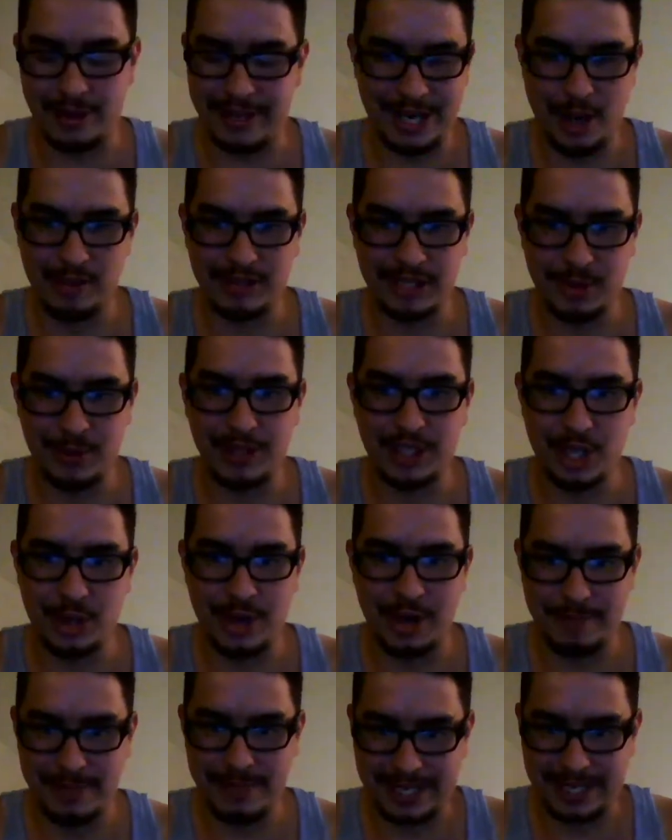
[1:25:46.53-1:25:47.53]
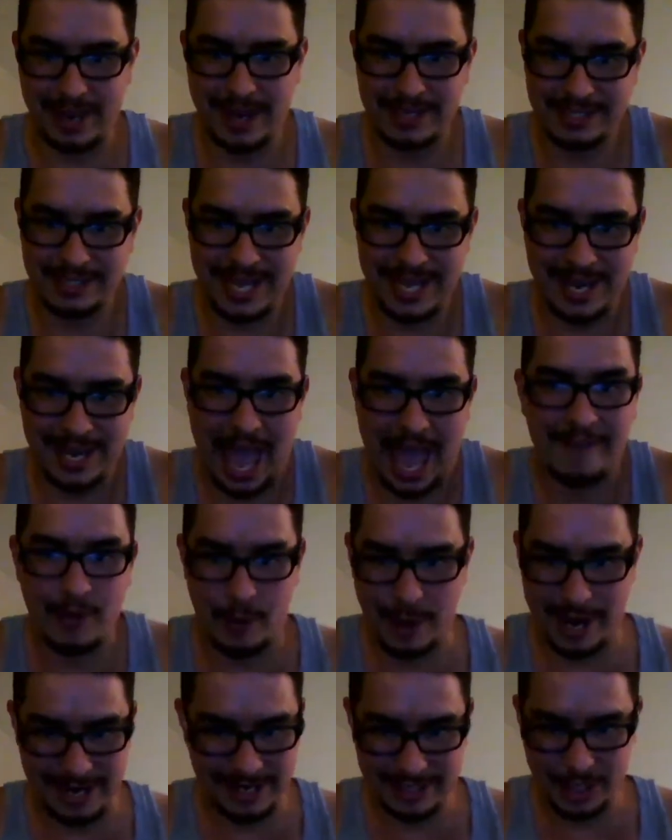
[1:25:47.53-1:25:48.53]
think the UFC do it because then
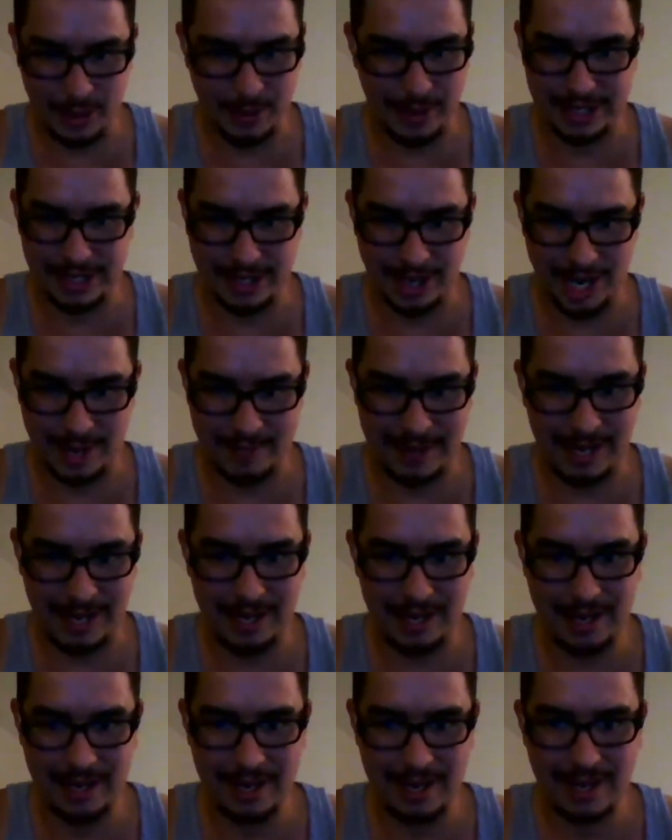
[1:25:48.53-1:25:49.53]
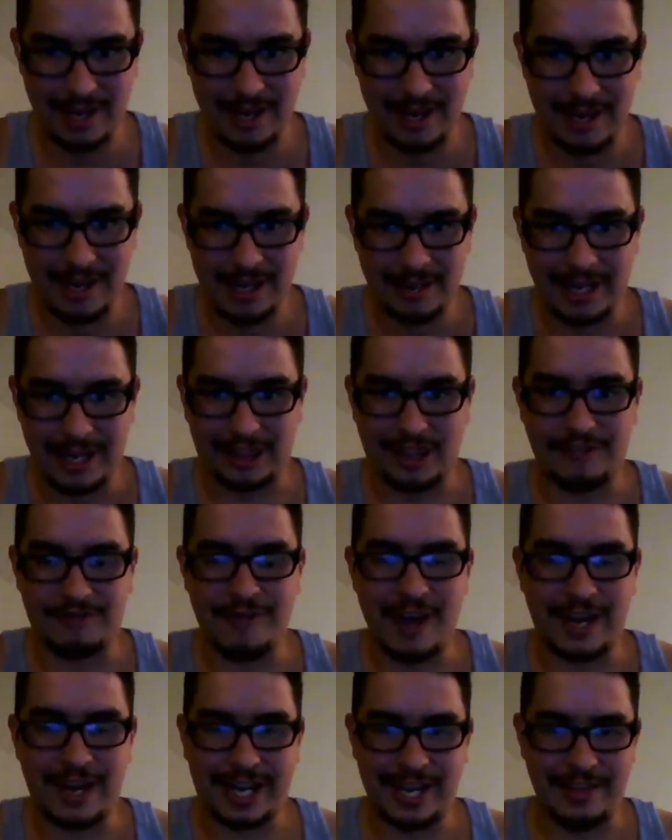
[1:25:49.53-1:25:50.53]
everyone is doing a tournament. Like
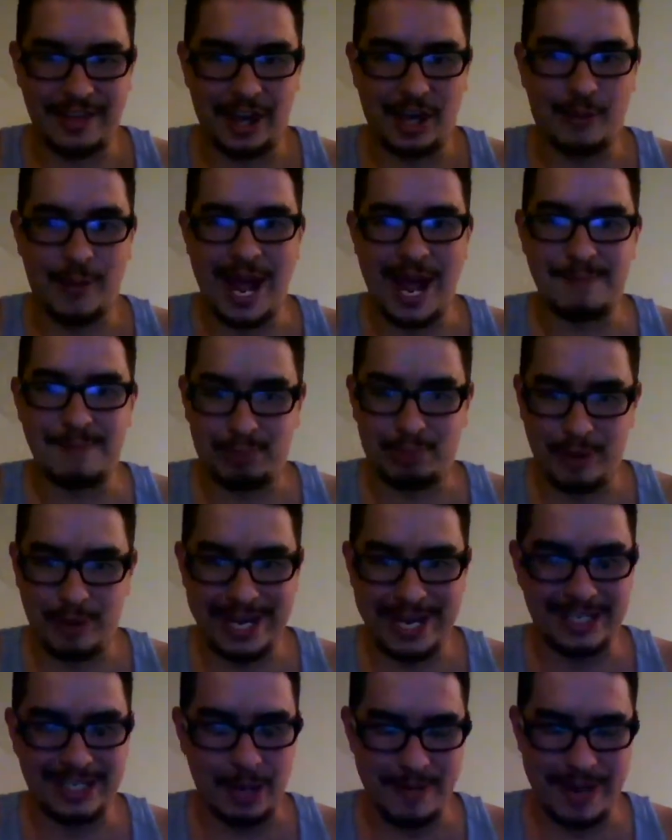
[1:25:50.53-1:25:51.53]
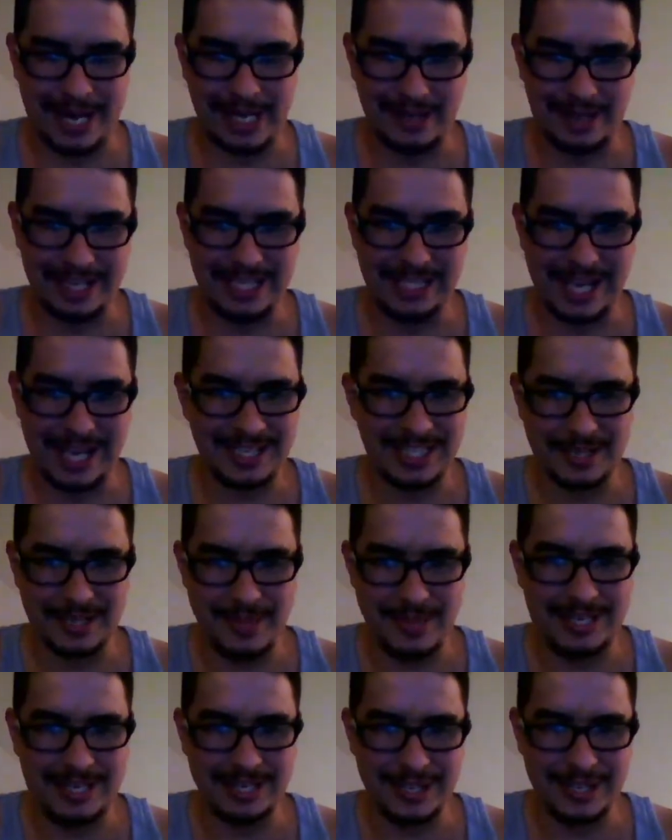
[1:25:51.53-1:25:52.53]
the Grand Prix don't make a lot of sense to
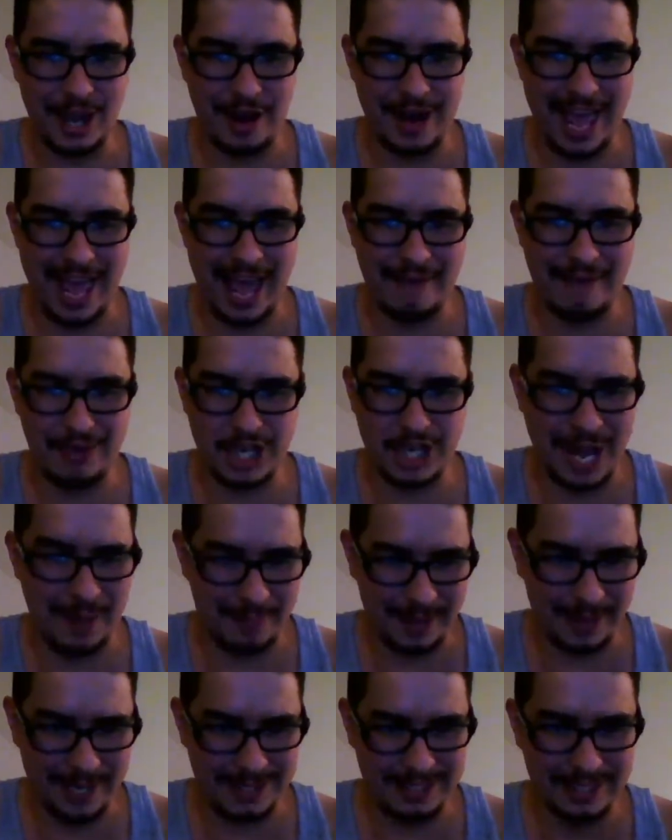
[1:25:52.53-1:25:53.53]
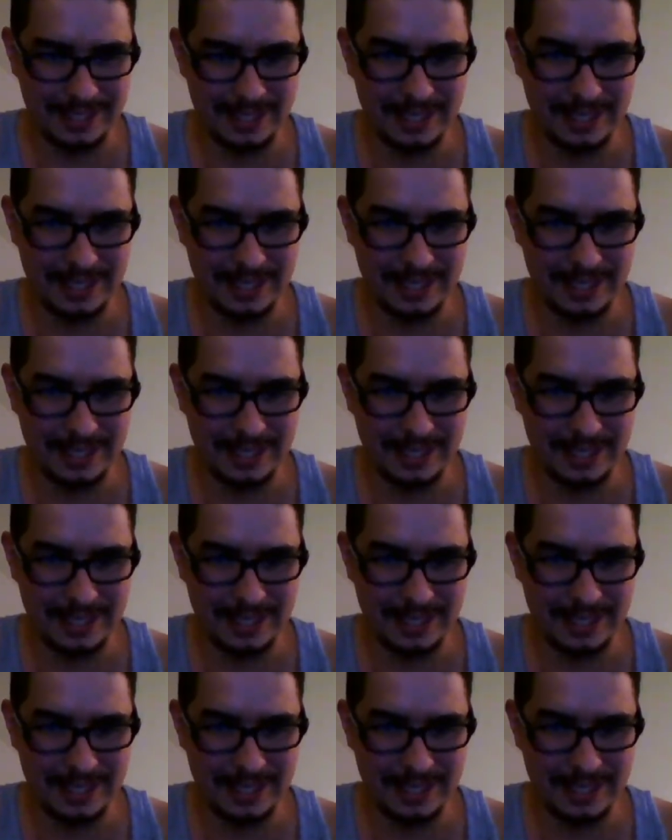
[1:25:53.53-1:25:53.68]
me because they already have champions.